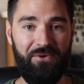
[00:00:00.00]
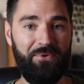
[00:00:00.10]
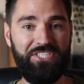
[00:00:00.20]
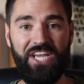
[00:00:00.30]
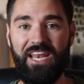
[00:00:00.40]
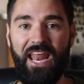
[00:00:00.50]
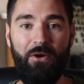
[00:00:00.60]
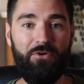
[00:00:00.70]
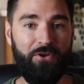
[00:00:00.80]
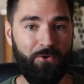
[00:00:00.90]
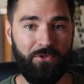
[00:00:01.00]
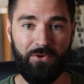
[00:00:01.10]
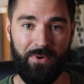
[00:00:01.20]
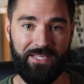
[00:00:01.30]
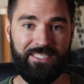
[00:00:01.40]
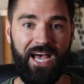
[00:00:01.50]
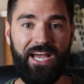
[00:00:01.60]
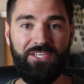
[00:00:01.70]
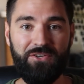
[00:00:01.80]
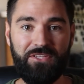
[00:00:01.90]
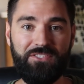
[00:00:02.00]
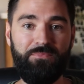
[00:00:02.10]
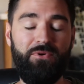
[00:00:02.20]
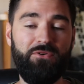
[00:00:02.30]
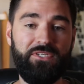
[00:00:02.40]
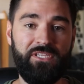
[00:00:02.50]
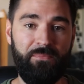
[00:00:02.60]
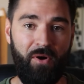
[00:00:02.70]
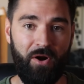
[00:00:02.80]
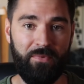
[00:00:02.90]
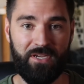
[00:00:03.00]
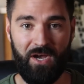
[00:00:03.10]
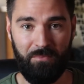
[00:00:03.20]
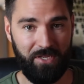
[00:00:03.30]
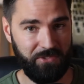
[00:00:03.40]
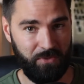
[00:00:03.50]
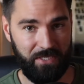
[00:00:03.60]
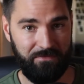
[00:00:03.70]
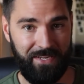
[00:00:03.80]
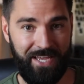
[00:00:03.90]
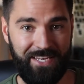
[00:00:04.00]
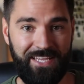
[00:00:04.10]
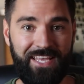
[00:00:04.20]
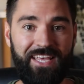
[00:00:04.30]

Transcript: When Jane and I were newlyweds, I took this approach at the apartment complex we lived at.